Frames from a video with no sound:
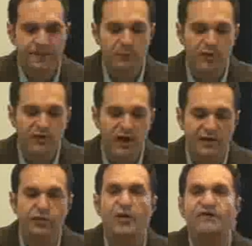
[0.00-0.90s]
Moving
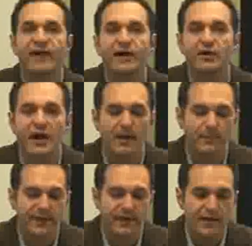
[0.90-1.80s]
on to our final
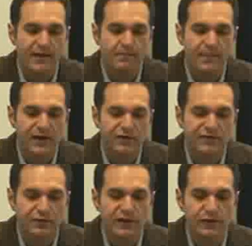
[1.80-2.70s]
company, Meadows
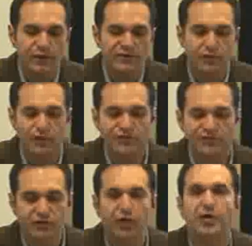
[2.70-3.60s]
Creek
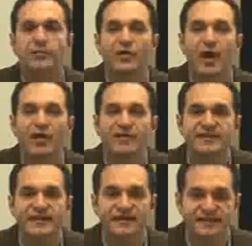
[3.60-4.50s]
Resources Corp. They're on the
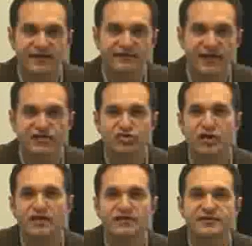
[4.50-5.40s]
TSX
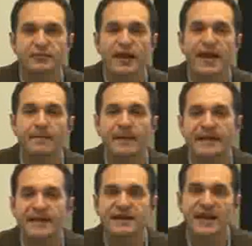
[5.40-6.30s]
Venture on the symbol
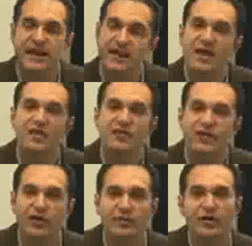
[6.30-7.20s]
MEK. You've
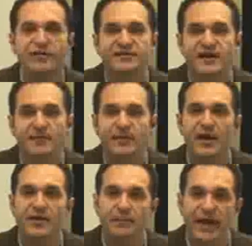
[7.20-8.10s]
heard about this company
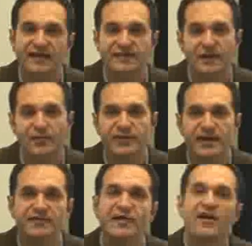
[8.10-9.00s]
on the past couple
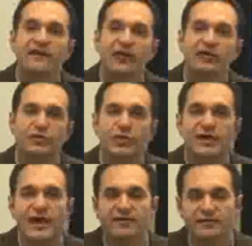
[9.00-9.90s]
days. First, when we
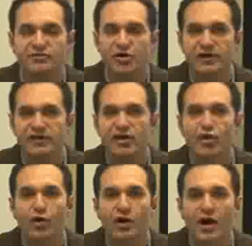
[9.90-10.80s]
announced them joining the
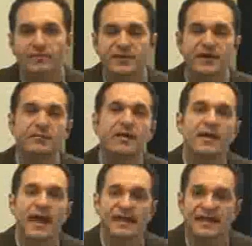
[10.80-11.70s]
AGORACOM team,
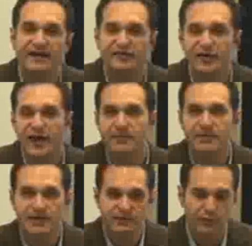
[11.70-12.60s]
and yesterday, I
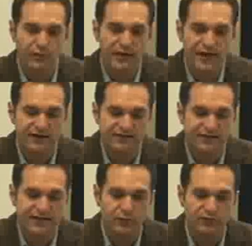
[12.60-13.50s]
believe, when we announced
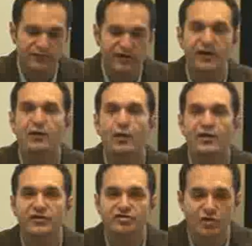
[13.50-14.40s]
that they were starting one
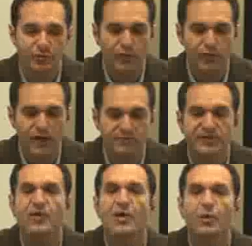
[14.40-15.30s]
of their drill
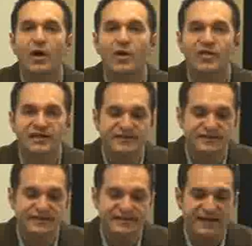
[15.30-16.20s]
programs. Well, this
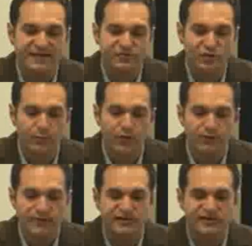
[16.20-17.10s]
is a second drill
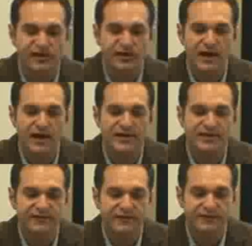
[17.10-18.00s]
program that they're starting on a
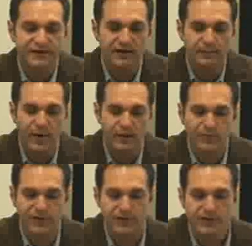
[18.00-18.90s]
different
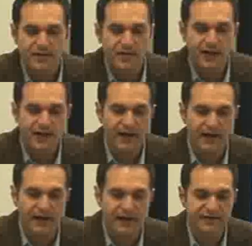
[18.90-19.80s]
property,
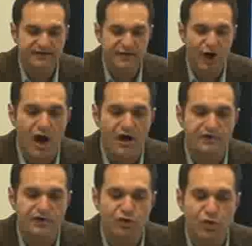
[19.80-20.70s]
and it's
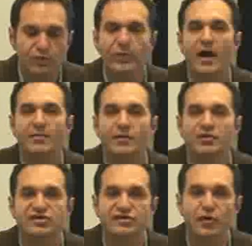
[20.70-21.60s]
Ogden Gold property,
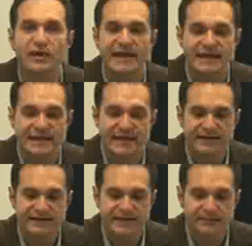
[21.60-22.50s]
which is located
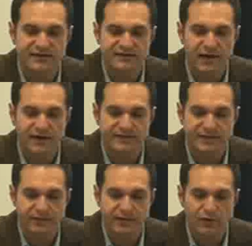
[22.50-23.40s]
in Timmins,
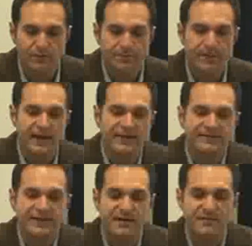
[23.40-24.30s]
Ontario. It's
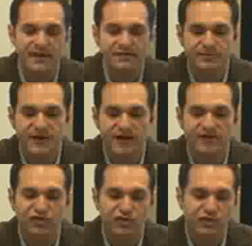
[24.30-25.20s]
the commencement of
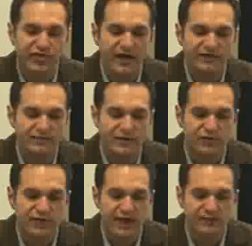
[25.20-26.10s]
a
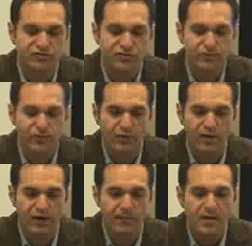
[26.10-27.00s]
2,000-meter diamond drill
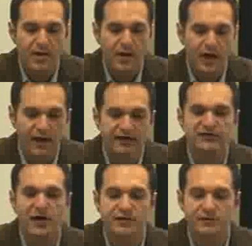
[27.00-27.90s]
program on
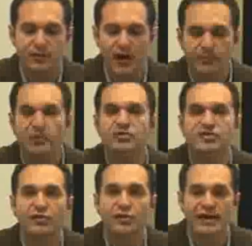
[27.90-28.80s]
its Ogden property, which
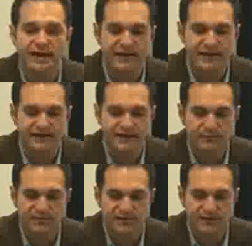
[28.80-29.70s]
is located in
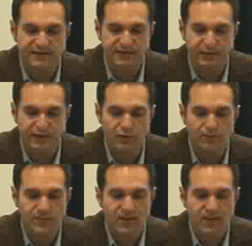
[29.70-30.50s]
Timmins, Ontario.